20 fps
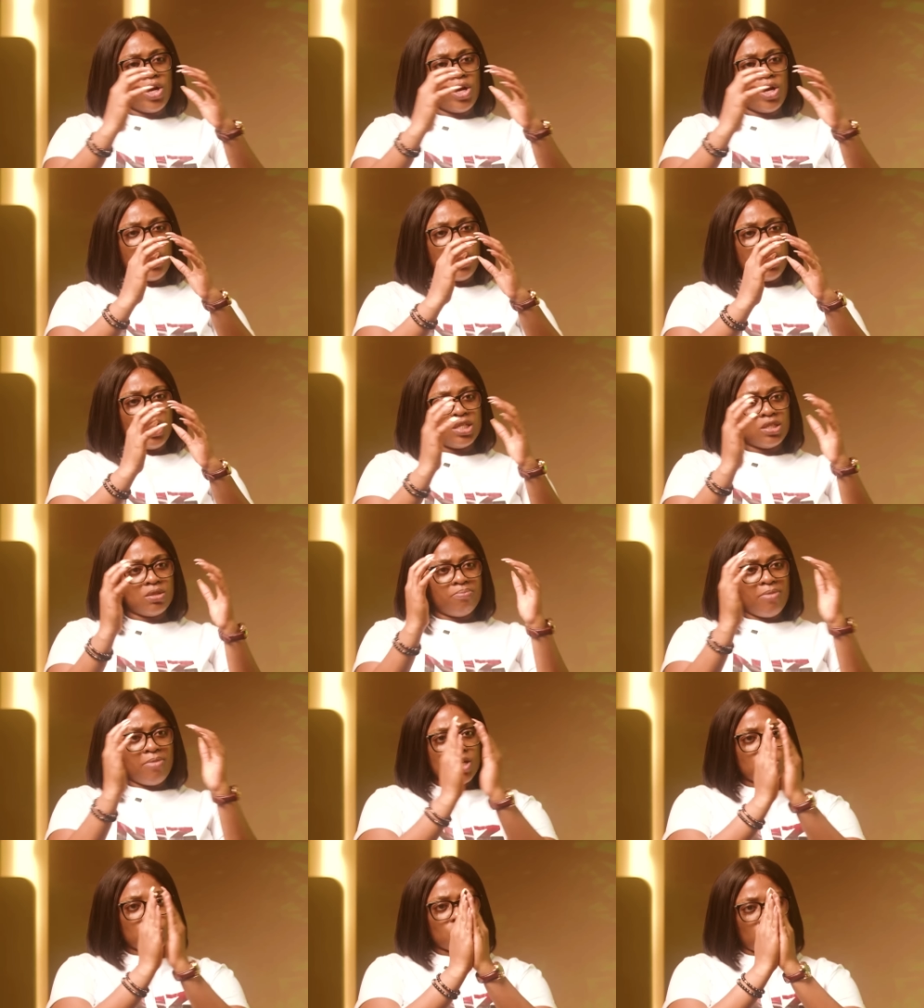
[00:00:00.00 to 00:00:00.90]
Its
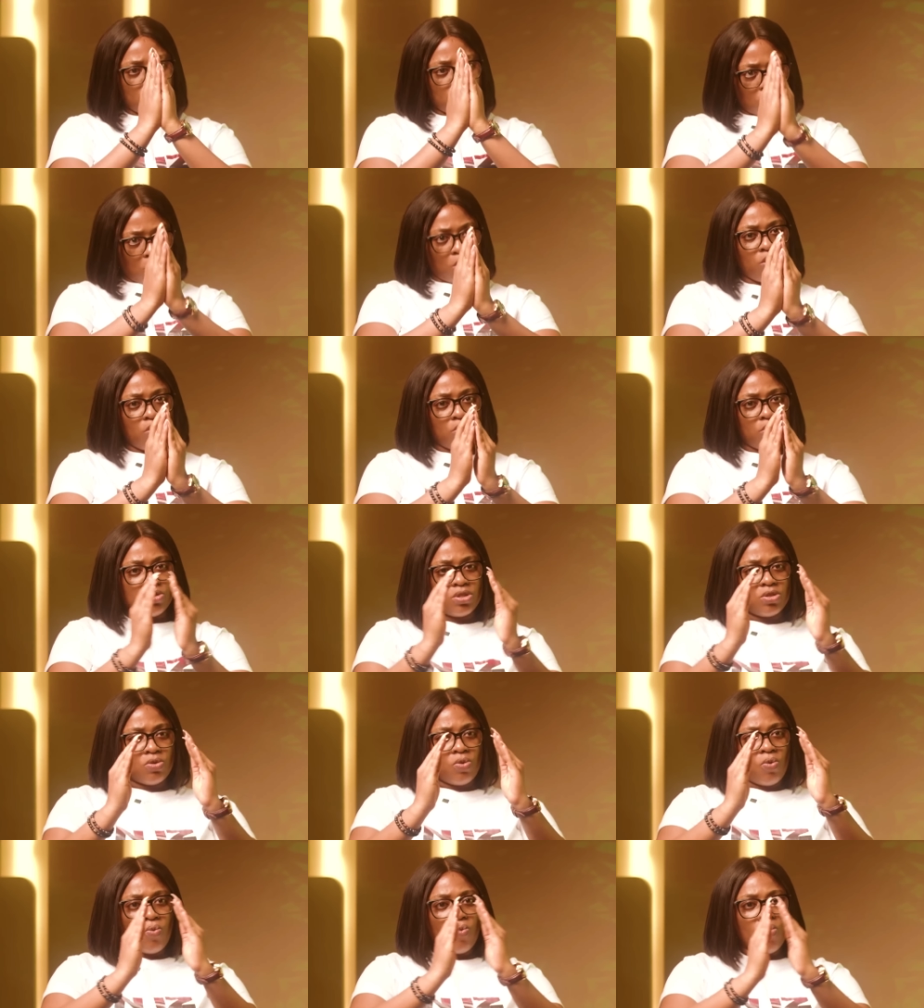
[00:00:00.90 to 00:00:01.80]
mouth was
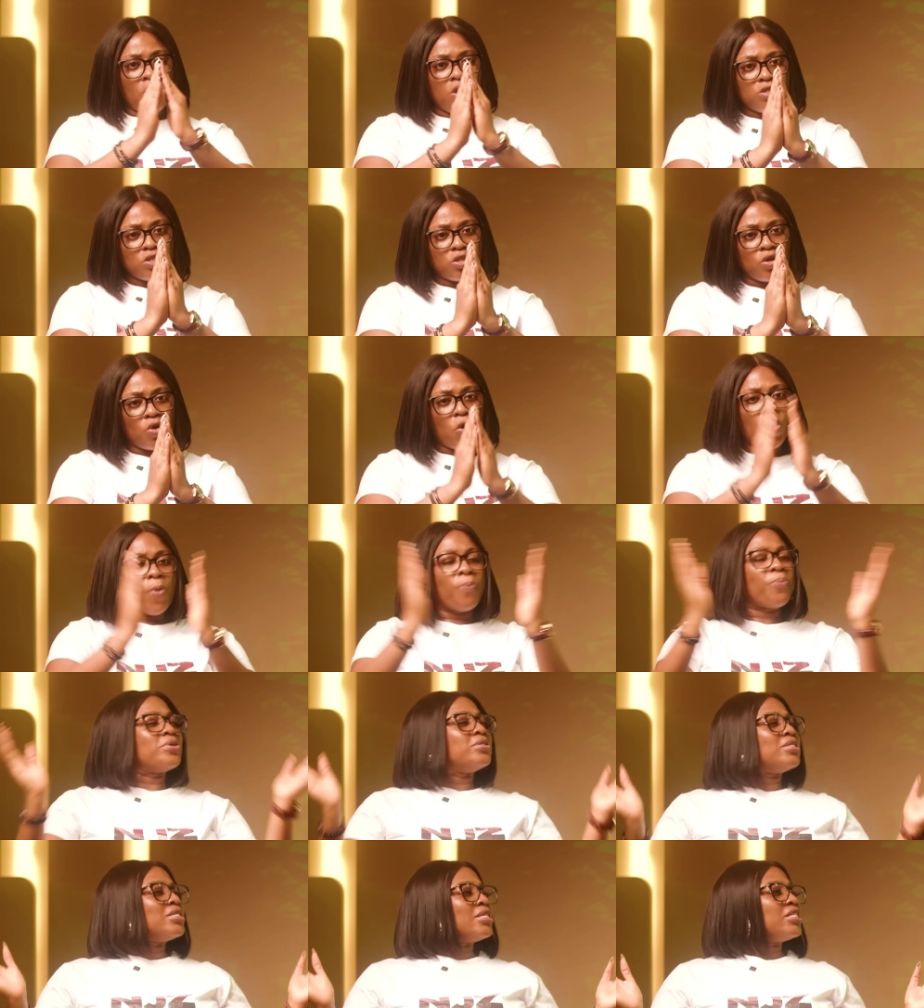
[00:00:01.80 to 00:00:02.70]
closed. Once it
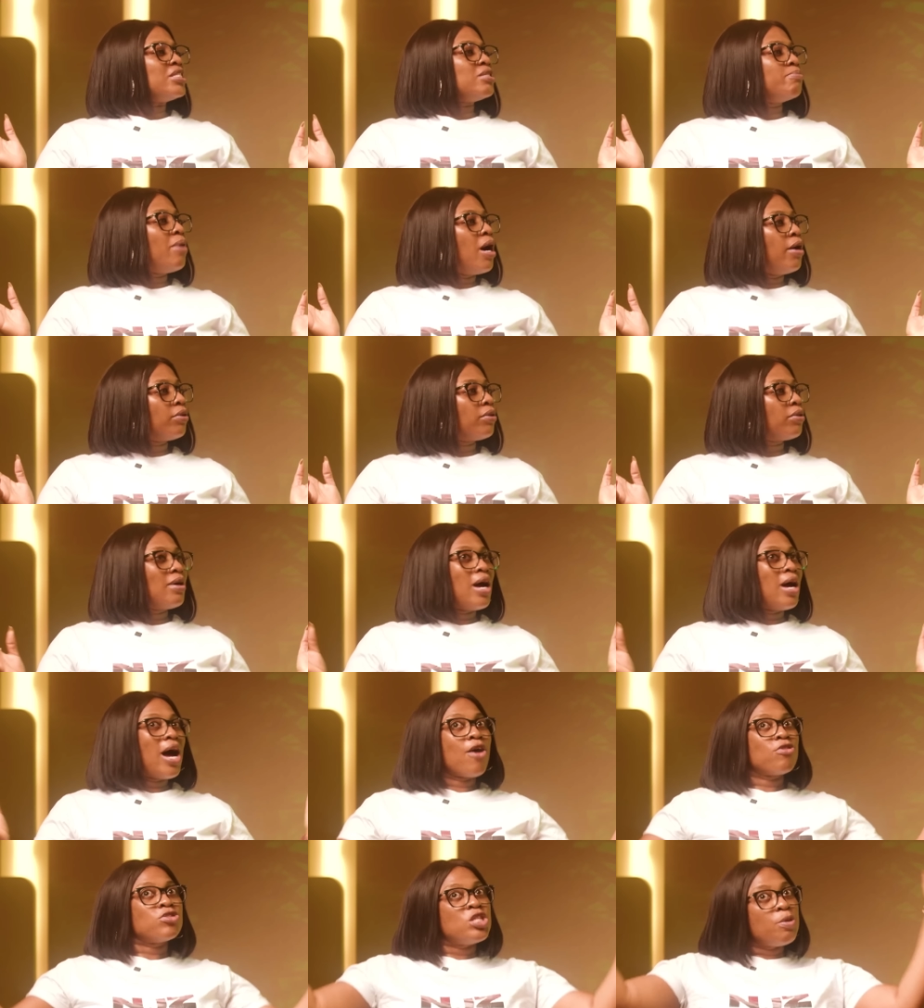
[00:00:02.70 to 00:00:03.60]
opens its mouth,
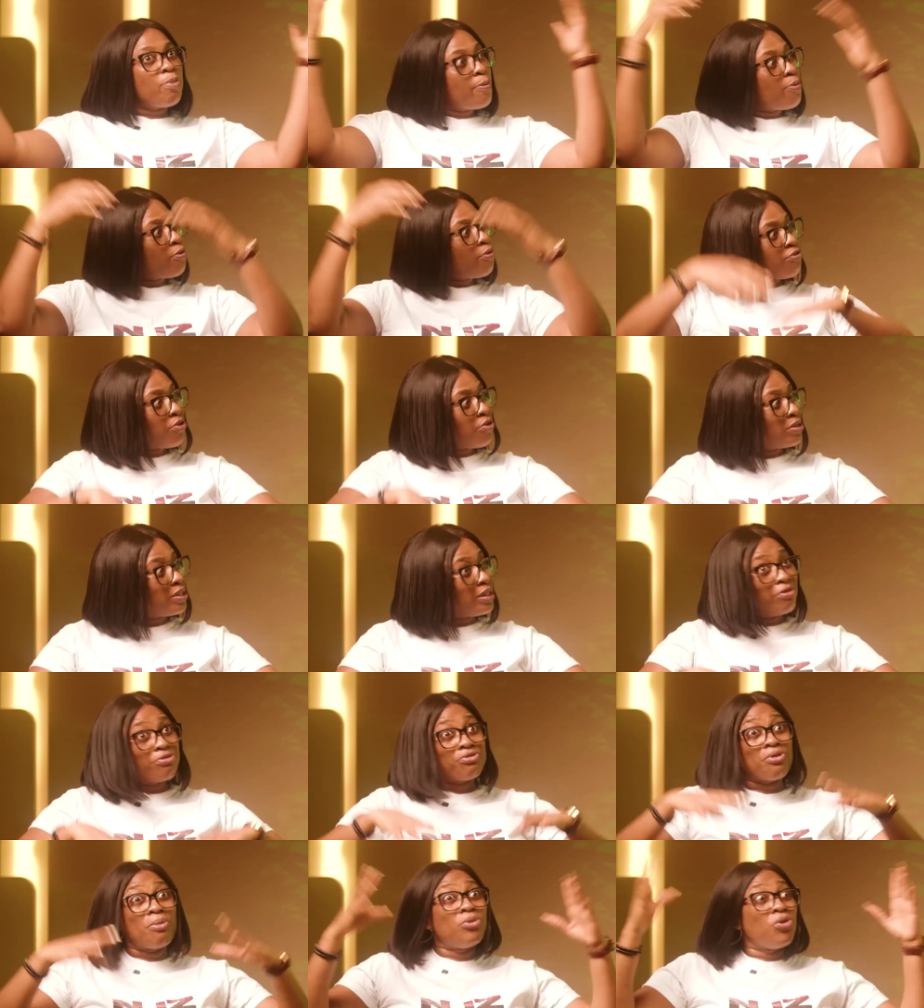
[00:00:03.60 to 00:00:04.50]
I'll see people
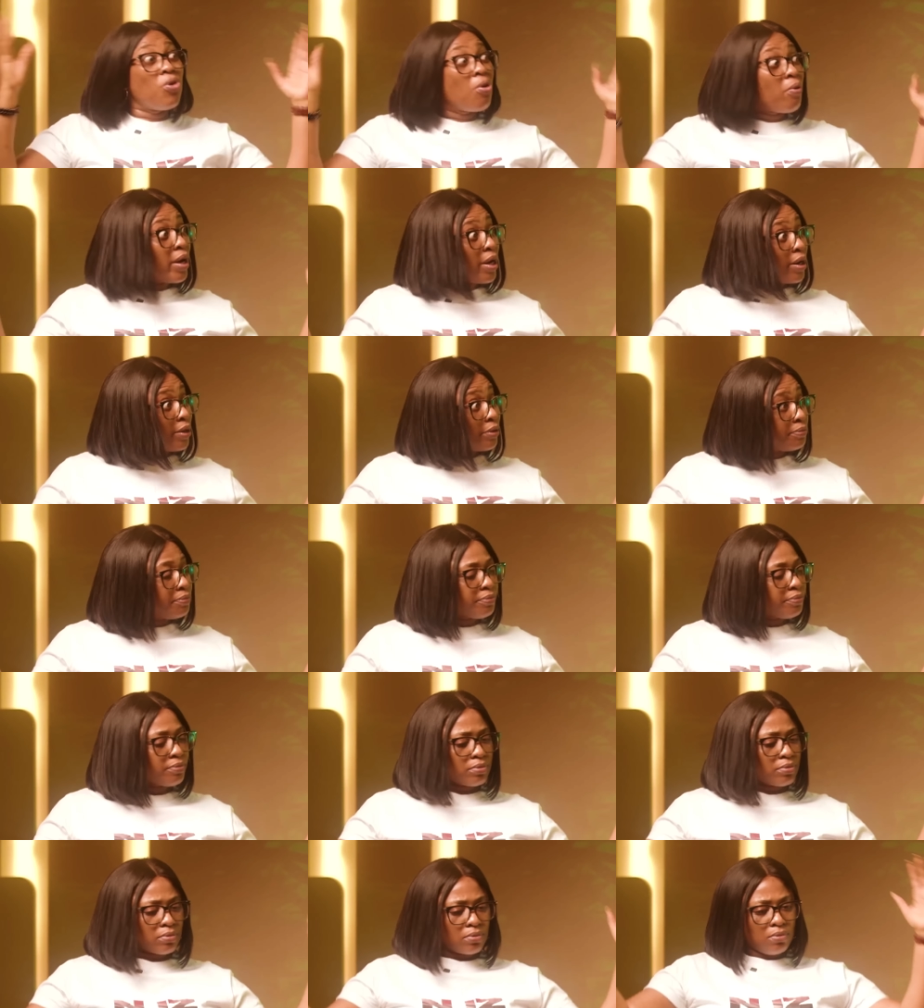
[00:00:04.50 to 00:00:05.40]
falling from nowhere.
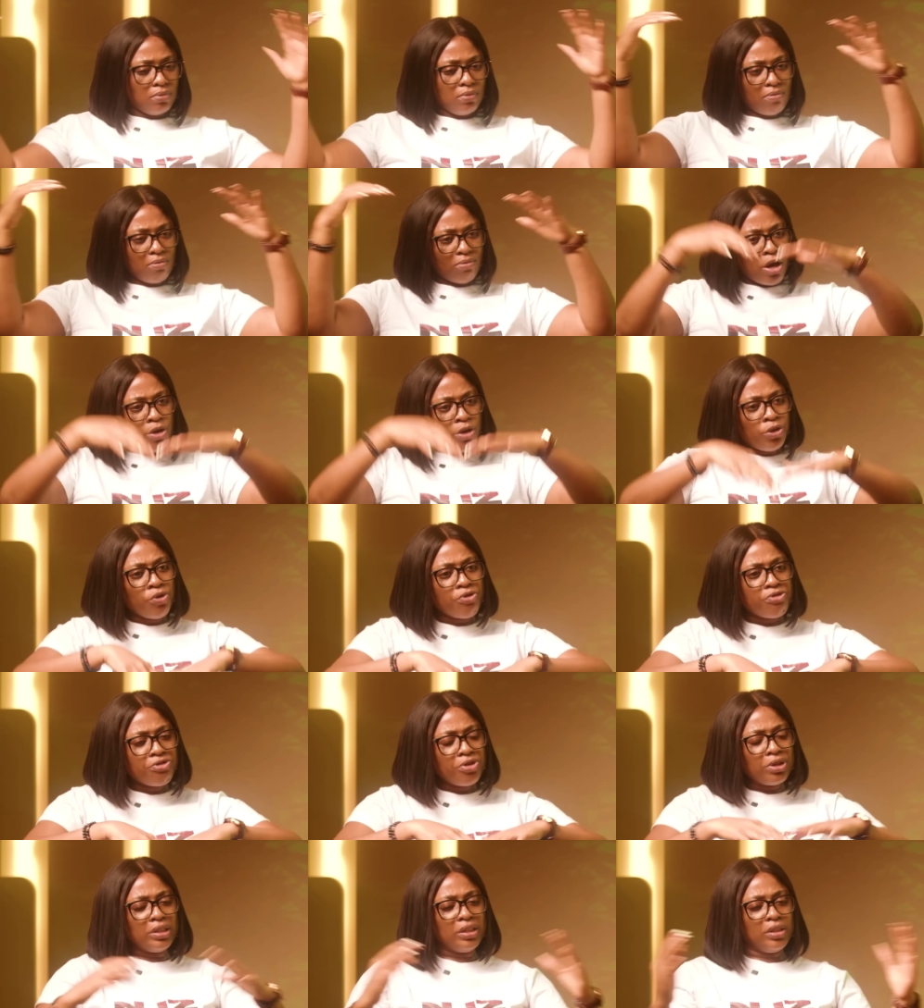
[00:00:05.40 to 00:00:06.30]
They'll
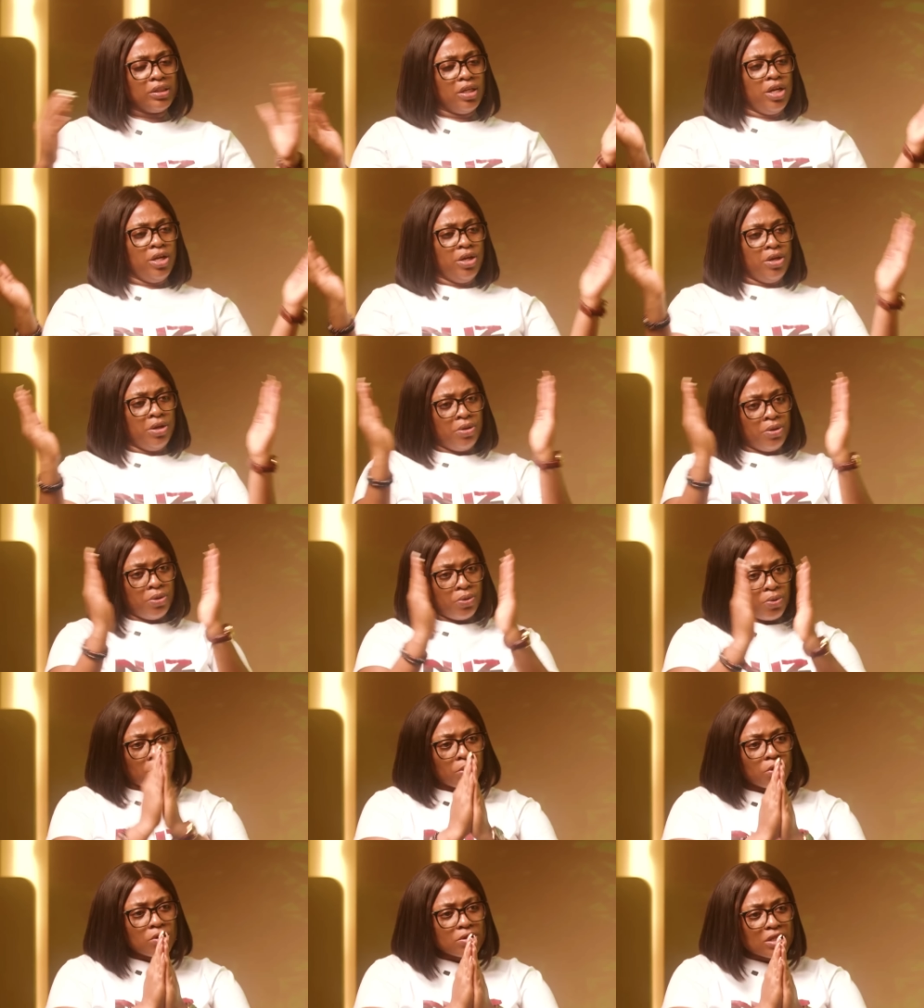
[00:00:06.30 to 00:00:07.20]
fall in. You
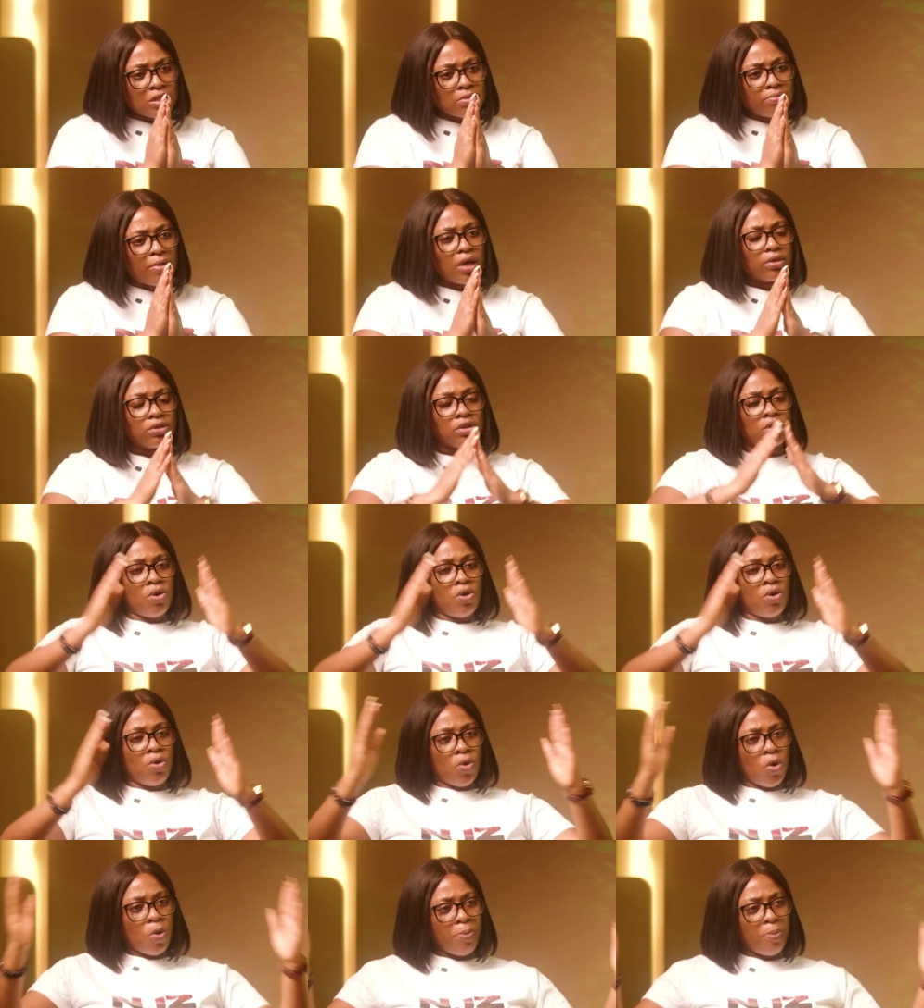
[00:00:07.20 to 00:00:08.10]
close its mouth,
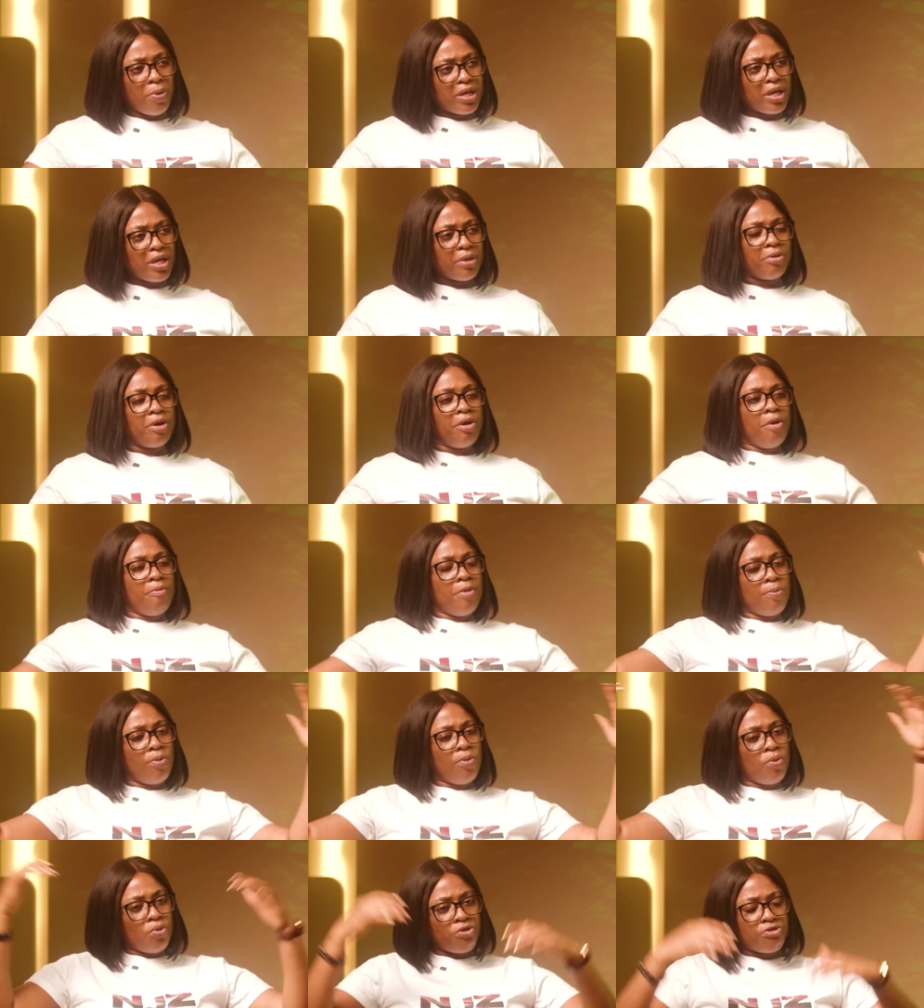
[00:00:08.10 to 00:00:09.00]
open it,
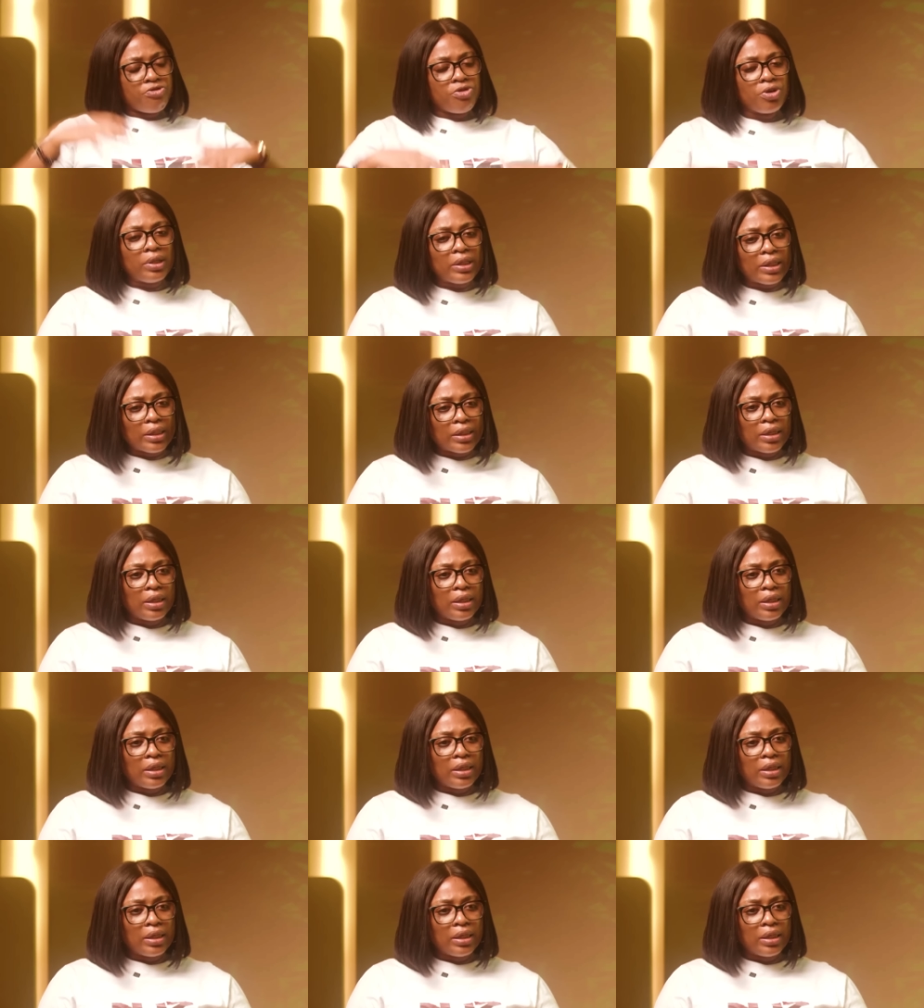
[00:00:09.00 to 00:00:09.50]
people will fall in.